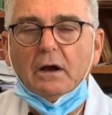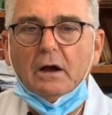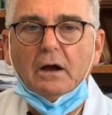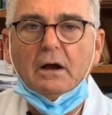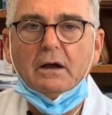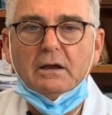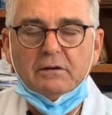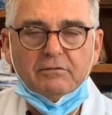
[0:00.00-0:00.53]

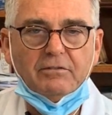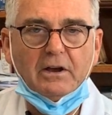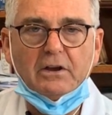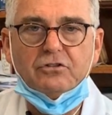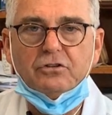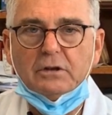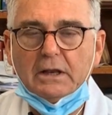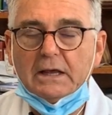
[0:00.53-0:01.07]

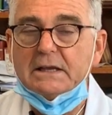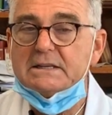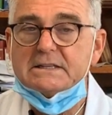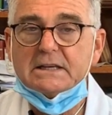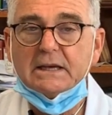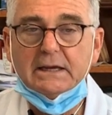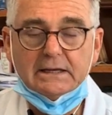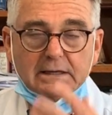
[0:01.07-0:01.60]
infection as,
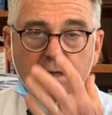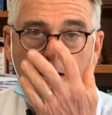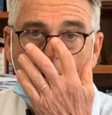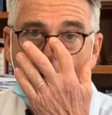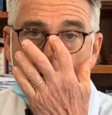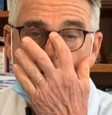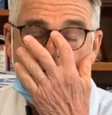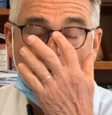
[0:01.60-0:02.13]
say,
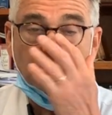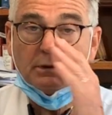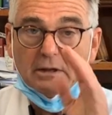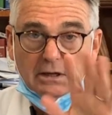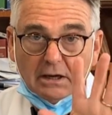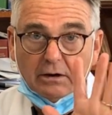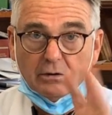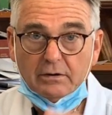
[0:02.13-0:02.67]
some of
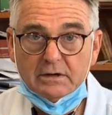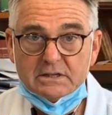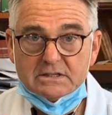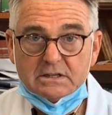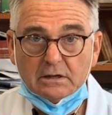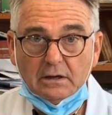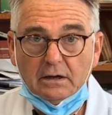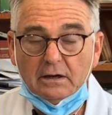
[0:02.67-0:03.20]
the
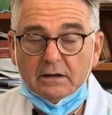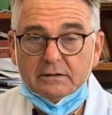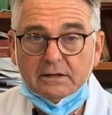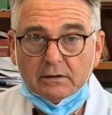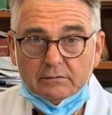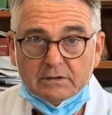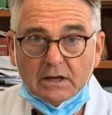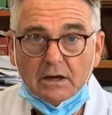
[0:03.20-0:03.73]
areas
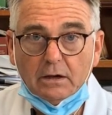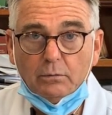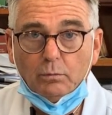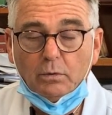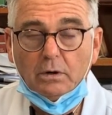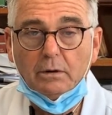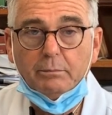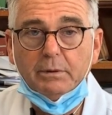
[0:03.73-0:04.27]
downtown
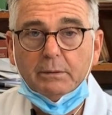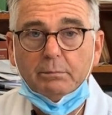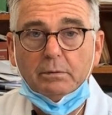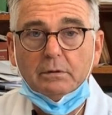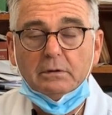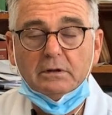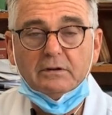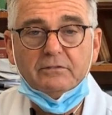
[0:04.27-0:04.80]
where
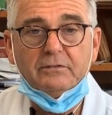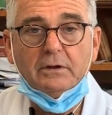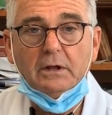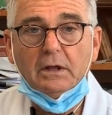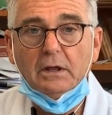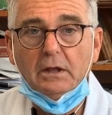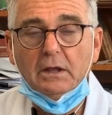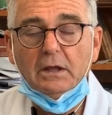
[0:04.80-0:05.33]
people live
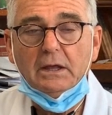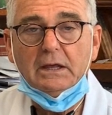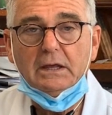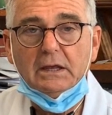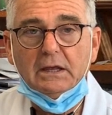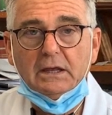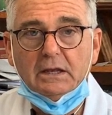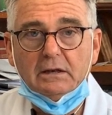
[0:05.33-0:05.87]

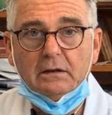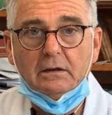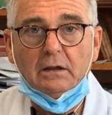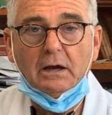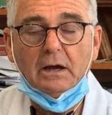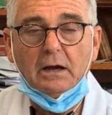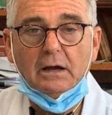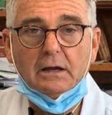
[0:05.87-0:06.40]

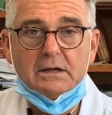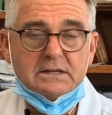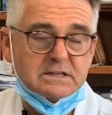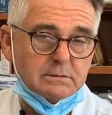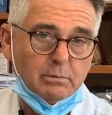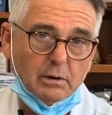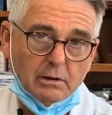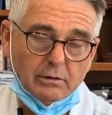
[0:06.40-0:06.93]
in
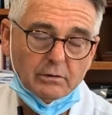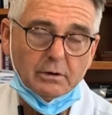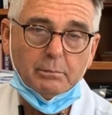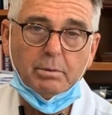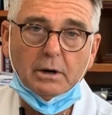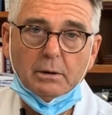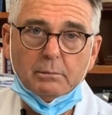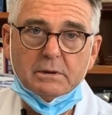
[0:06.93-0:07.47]
smaller
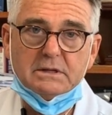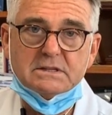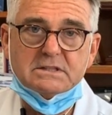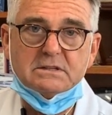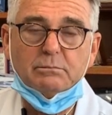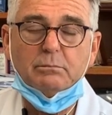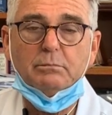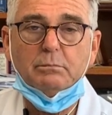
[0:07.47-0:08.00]

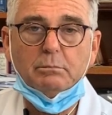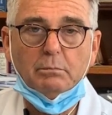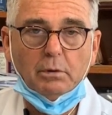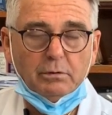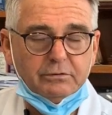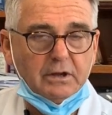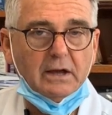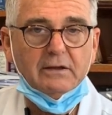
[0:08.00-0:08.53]
apartments,
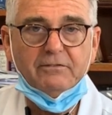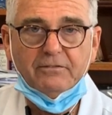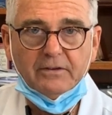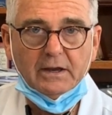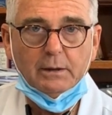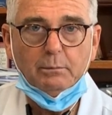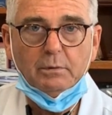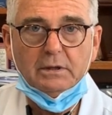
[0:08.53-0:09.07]

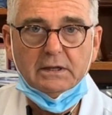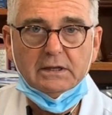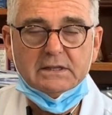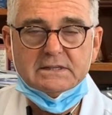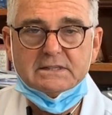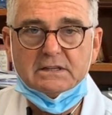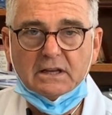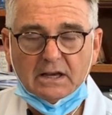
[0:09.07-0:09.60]

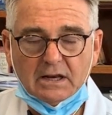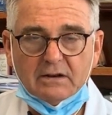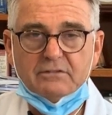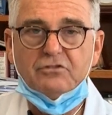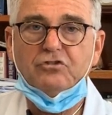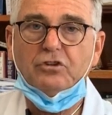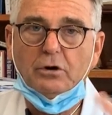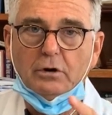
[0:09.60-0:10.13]
multi-families, kind
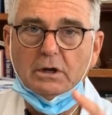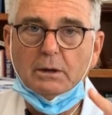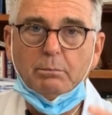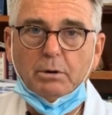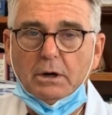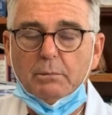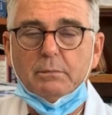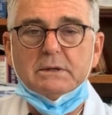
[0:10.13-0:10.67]
of sharing
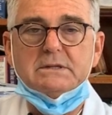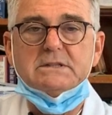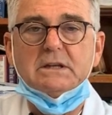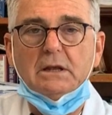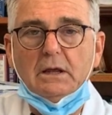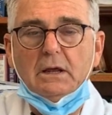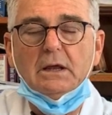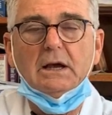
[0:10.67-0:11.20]
apartments.
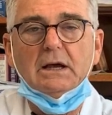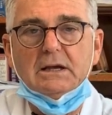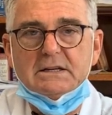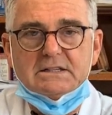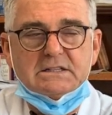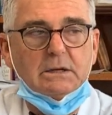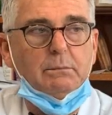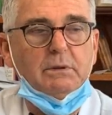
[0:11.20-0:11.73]

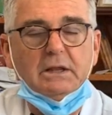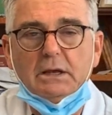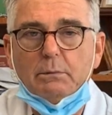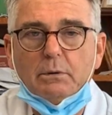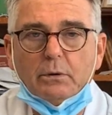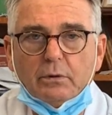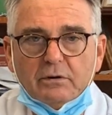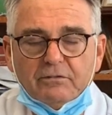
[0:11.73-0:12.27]
Some of the
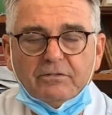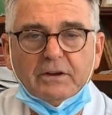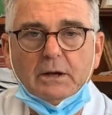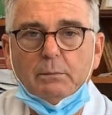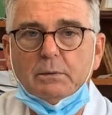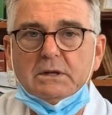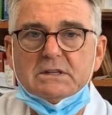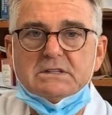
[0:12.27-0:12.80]
immigrant
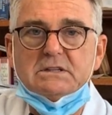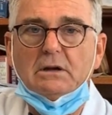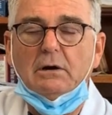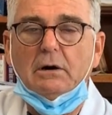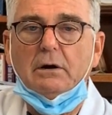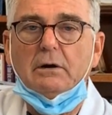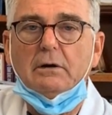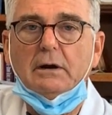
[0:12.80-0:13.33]
families
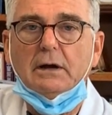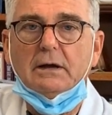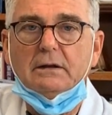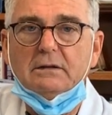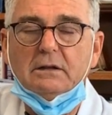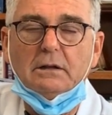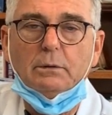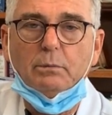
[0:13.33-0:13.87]
are
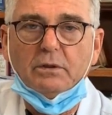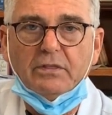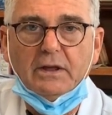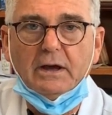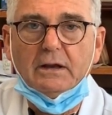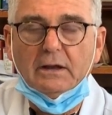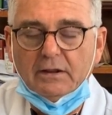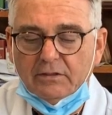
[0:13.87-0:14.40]
dealing with
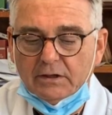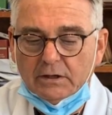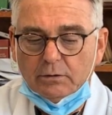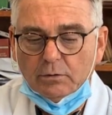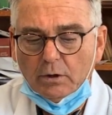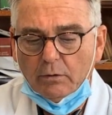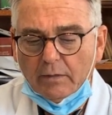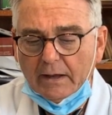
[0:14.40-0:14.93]
that. I think
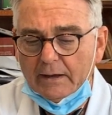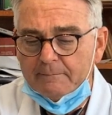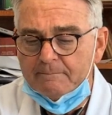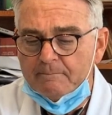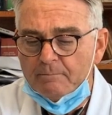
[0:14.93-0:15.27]
you know that.